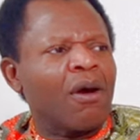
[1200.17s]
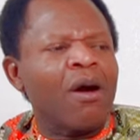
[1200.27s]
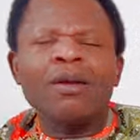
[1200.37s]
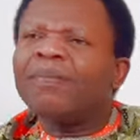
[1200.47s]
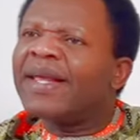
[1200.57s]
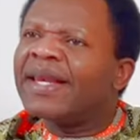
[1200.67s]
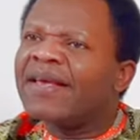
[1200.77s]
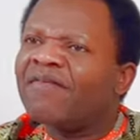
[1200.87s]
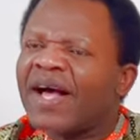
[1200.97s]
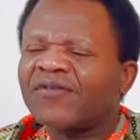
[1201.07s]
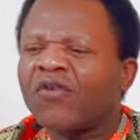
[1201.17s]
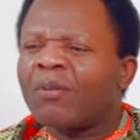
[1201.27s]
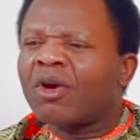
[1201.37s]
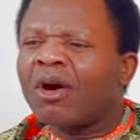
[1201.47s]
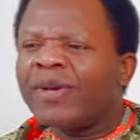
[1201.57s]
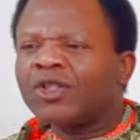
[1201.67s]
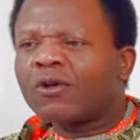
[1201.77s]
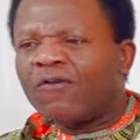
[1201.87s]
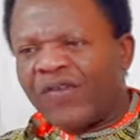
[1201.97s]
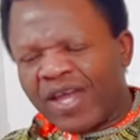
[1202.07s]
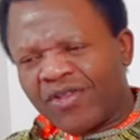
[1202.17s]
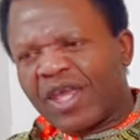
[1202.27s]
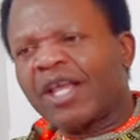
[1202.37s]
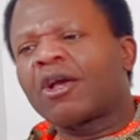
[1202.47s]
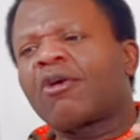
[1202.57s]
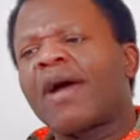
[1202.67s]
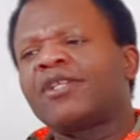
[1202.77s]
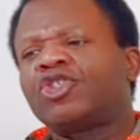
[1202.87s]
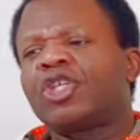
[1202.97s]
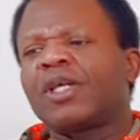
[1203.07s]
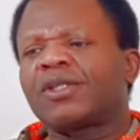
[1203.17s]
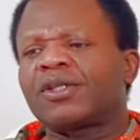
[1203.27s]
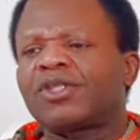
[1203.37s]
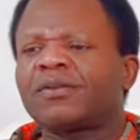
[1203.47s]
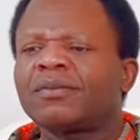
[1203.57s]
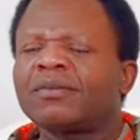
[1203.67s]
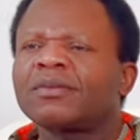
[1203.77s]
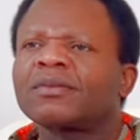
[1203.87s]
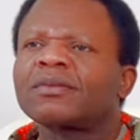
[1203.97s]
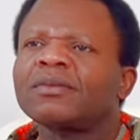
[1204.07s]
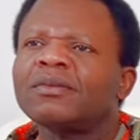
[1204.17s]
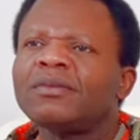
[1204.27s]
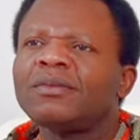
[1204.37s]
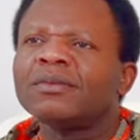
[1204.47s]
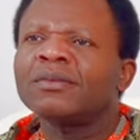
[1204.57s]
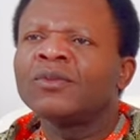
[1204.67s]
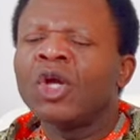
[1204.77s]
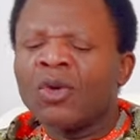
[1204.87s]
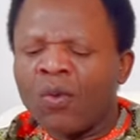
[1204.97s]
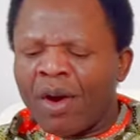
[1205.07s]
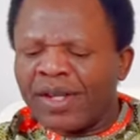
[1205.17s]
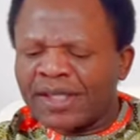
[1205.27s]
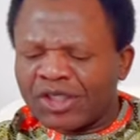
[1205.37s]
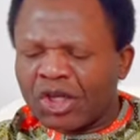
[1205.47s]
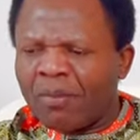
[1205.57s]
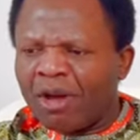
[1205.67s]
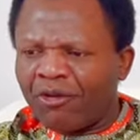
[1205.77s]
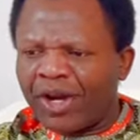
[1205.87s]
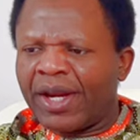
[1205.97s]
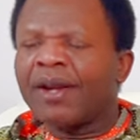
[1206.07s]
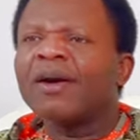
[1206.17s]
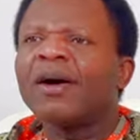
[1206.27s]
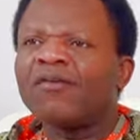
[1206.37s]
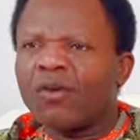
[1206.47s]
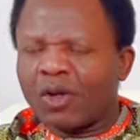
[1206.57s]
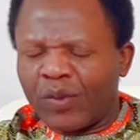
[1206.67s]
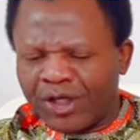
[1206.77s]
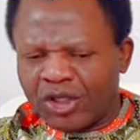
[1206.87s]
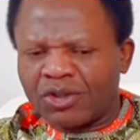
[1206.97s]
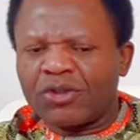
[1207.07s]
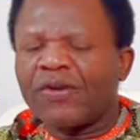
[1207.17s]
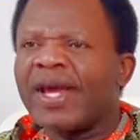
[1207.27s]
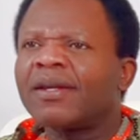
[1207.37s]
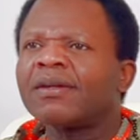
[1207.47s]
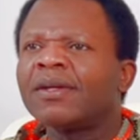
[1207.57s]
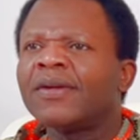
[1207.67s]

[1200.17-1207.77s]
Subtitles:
unbelievers from coming to faith in Christ Jesus. What is the summary of what we just read?